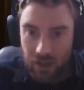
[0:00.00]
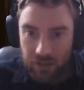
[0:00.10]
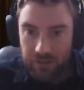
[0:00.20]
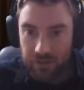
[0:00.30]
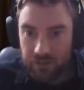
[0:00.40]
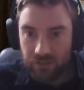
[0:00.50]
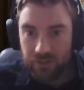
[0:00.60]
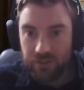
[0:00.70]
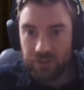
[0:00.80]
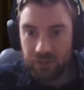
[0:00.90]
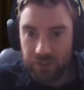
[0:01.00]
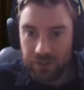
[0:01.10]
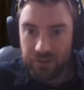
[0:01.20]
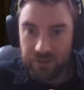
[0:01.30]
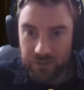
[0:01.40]
I think there's a few things we
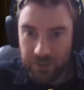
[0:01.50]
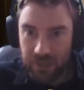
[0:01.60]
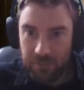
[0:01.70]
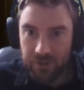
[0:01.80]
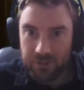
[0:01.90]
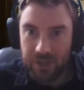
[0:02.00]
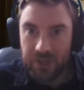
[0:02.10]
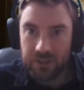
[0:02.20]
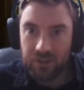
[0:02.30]
could do to make it much better.